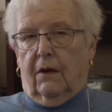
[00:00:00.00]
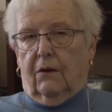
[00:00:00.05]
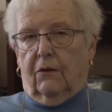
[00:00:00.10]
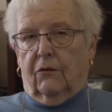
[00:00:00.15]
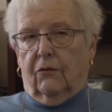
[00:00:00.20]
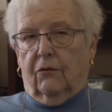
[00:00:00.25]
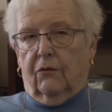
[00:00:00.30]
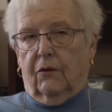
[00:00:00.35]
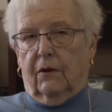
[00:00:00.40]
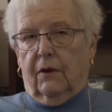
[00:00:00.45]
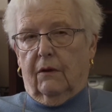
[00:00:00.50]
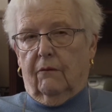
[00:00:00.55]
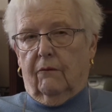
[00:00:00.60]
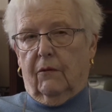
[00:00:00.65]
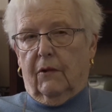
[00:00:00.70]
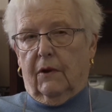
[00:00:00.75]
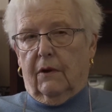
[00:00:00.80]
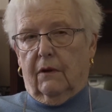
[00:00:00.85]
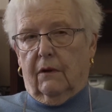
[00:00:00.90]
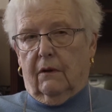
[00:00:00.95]
So
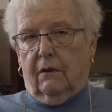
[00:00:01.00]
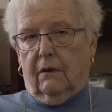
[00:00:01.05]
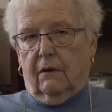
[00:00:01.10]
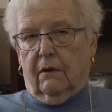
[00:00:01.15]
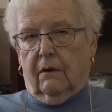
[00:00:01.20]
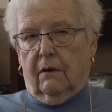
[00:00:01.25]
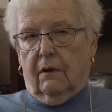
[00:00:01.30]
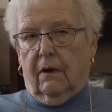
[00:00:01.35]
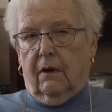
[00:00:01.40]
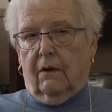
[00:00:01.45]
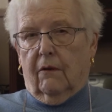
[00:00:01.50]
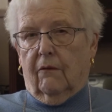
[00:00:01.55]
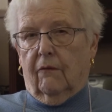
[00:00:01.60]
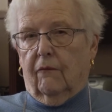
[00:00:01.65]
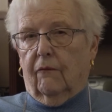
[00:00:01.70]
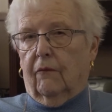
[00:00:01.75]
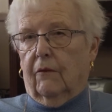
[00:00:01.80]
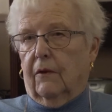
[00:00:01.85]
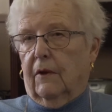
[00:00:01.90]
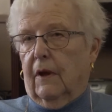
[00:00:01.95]
then
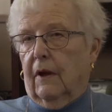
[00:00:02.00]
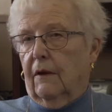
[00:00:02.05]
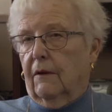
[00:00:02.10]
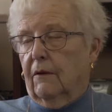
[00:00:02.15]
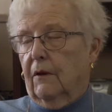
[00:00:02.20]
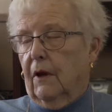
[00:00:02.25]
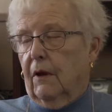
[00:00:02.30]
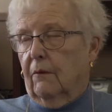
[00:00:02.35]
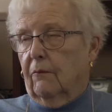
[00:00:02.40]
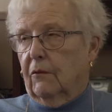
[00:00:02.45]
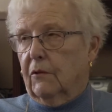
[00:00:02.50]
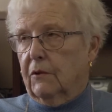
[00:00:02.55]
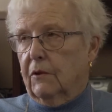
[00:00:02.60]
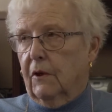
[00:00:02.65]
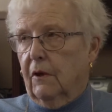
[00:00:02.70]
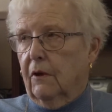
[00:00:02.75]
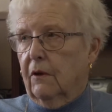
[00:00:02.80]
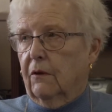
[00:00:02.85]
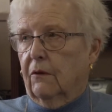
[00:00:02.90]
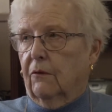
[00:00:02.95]
that time was
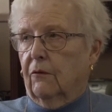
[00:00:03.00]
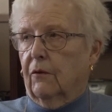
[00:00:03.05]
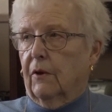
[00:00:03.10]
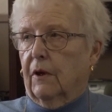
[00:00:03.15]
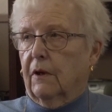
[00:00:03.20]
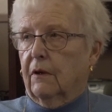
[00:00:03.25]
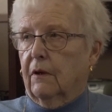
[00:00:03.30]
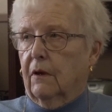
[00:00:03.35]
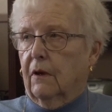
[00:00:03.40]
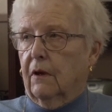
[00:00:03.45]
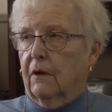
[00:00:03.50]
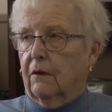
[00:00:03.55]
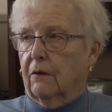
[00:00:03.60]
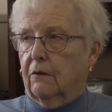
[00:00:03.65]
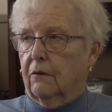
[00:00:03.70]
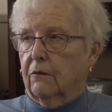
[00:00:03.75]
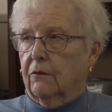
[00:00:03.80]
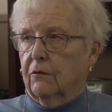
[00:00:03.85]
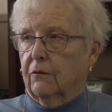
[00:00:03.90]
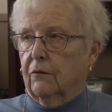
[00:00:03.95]
hard to get
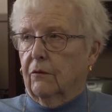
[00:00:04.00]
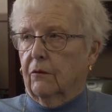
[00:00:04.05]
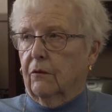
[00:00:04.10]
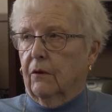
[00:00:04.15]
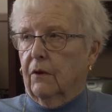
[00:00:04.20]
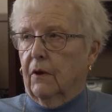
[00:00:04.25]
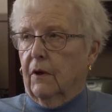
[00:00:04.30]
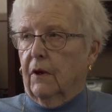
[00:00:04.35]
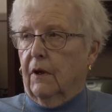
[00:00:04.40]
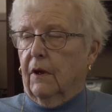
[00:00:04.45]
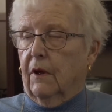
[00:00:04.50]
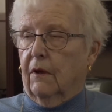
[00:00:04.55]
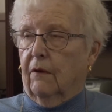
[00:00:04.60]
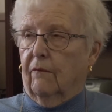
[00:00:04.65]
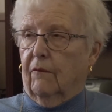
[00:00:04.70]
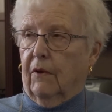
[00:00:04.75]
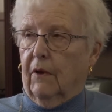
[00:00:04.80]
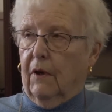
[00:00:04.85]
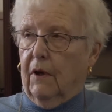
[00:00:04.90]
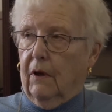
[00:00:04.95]
condos, and
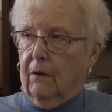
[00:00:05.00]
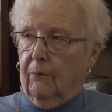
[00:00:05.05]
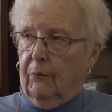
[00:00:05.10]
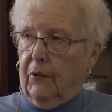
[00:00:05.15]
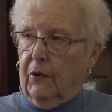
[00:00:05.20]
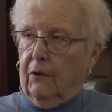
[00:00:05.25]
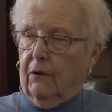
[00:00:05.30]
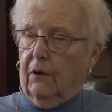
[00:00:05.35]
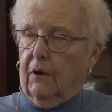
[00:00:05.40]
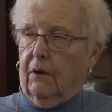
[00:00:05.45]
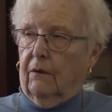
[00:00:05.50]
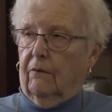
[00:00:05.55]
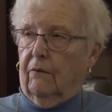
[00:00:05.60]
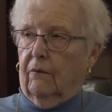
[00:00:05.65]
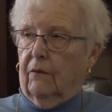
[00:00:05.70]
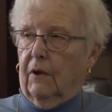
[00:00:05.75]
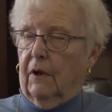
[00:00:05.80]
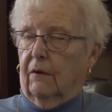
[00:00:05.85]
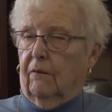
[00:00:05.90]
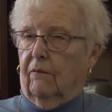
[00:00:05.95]

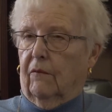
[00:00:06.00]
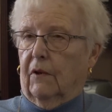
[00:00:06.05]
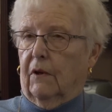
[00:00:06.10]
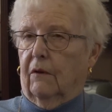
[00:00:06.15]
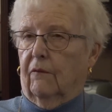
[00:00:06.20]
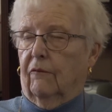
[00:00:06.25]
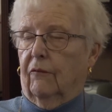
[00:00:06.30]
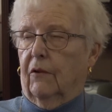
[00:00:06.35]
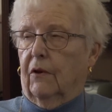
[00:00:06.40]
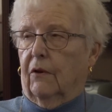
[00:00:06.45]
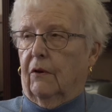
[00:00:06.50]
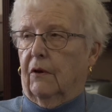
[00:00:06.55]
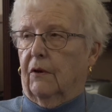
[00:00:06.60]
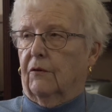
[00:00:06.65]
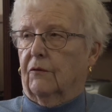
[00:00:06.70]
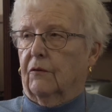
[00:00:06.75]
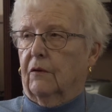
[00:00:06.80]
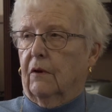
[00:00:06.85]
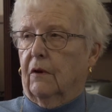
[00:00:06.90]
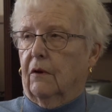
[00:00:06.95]
then we find
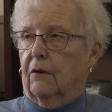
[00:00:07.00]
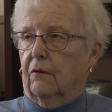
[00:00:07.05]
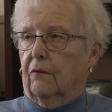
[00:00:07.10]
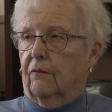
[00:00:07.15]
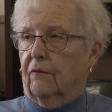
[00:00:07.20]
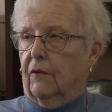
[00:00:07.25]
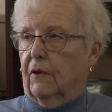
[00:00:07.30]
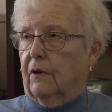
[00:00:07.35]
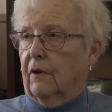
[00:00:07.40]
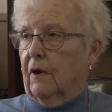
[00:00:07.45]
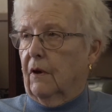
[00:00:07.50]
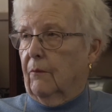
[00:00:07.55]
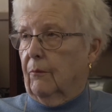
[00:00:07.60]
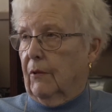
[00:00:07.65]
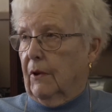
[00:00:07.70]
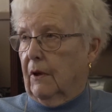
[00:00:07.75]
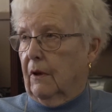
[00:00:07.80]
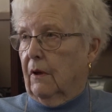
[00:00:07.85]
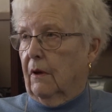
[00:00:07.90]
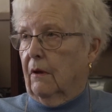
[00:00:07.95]
this condo where I've
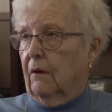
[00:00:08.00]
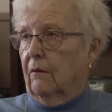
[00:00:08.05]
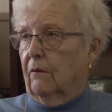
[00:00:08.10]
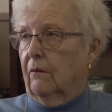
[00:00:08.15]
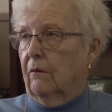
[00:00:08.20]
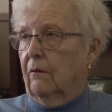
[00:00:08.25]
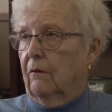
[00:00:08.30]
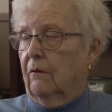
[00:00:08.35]
been now,